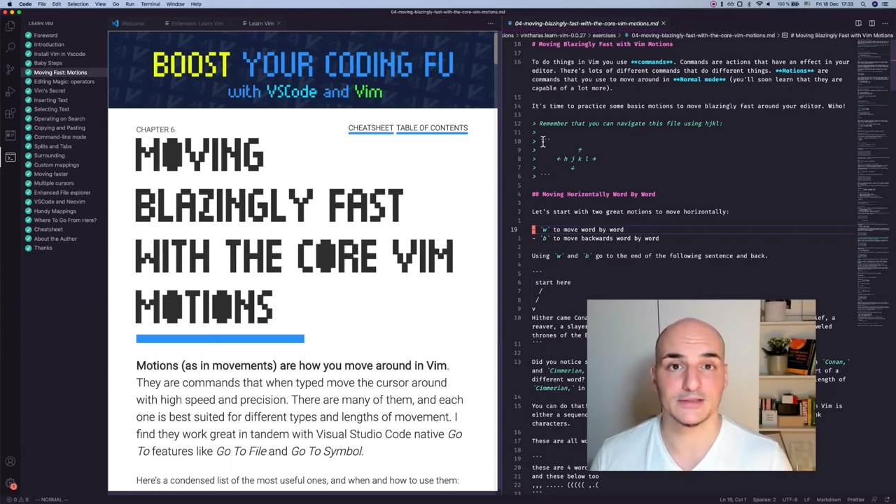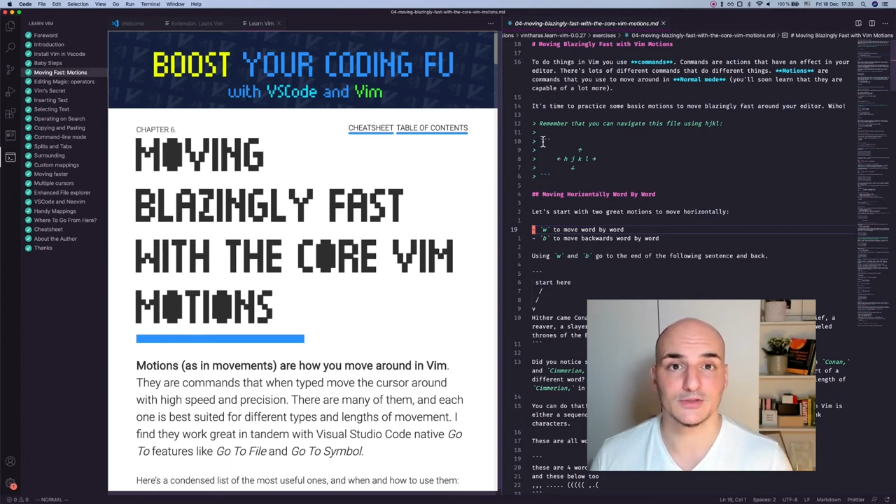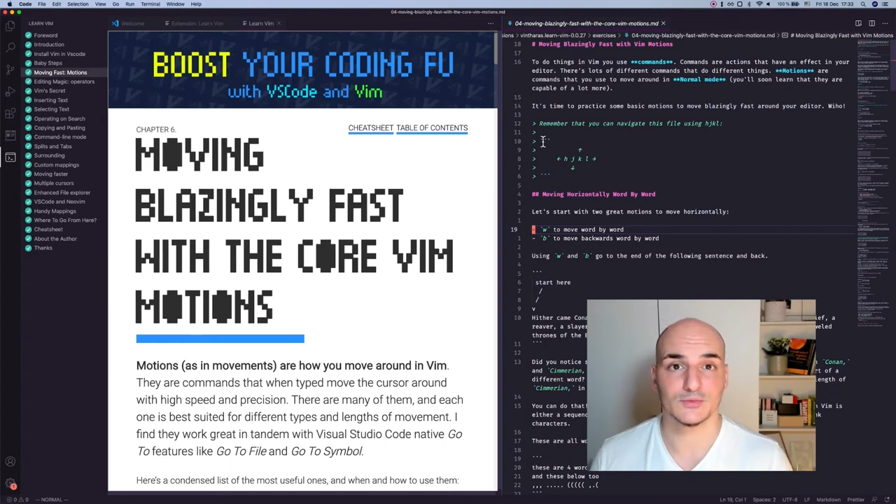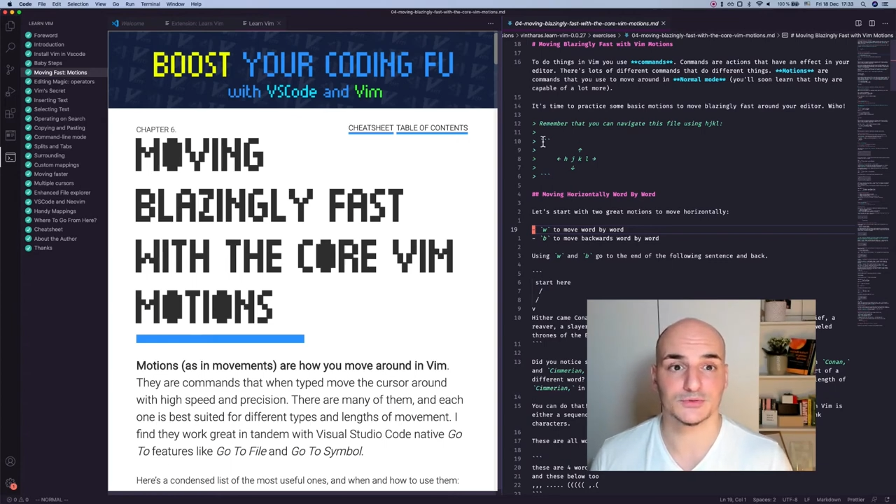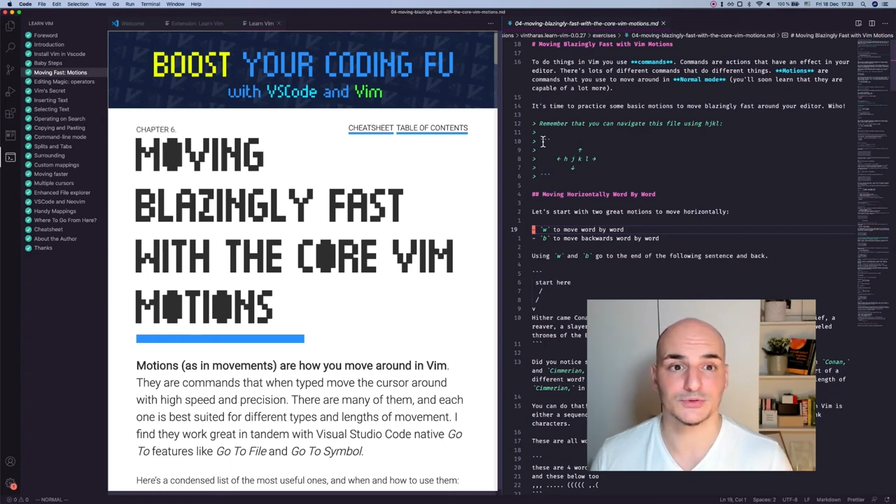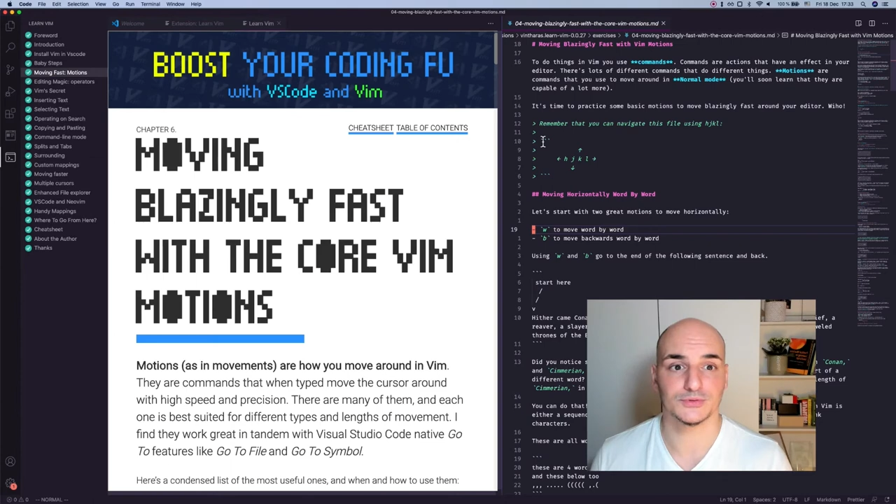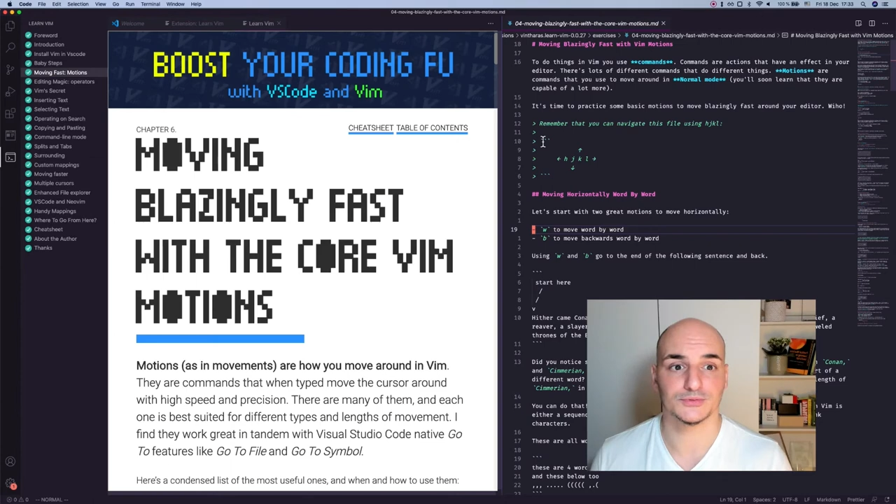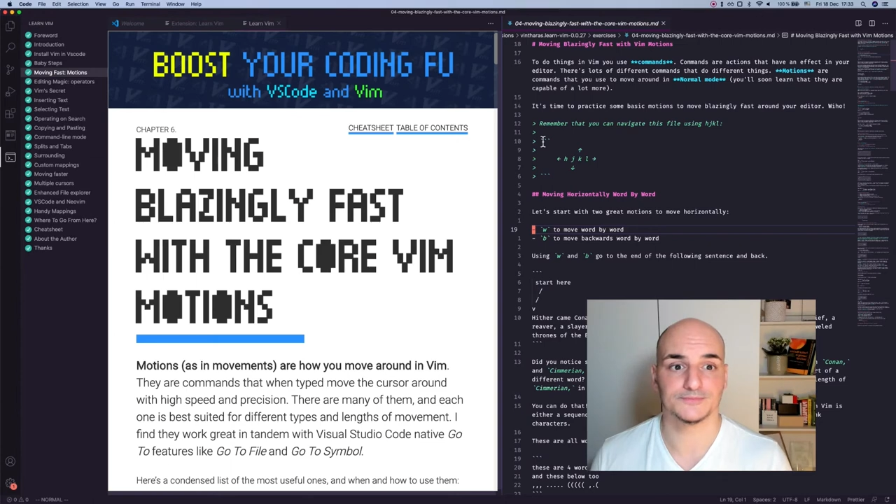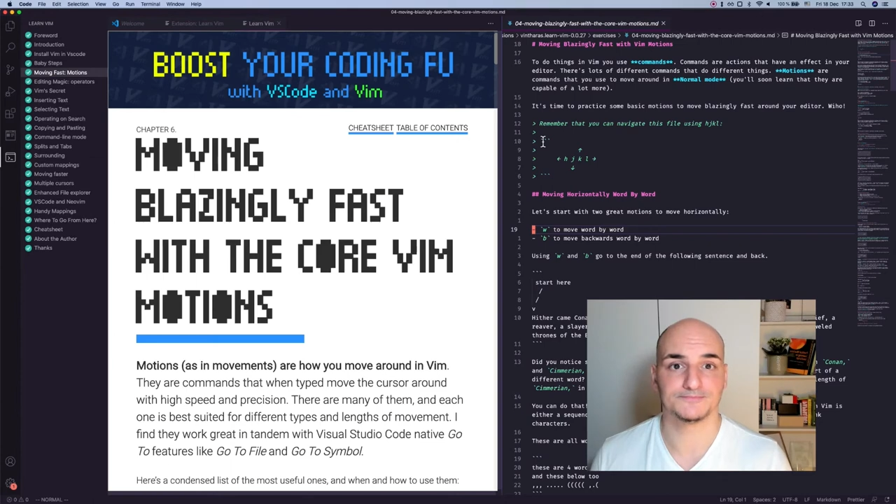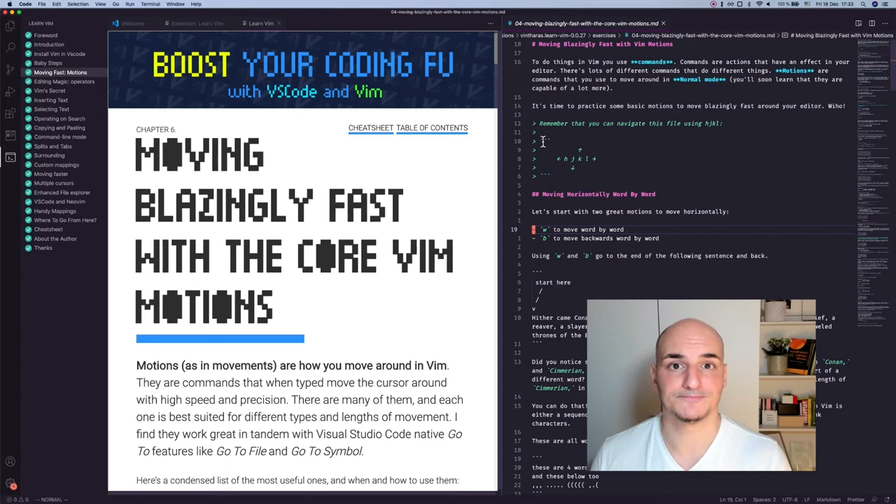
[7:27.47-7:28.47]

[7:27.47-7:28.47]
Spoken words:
You want to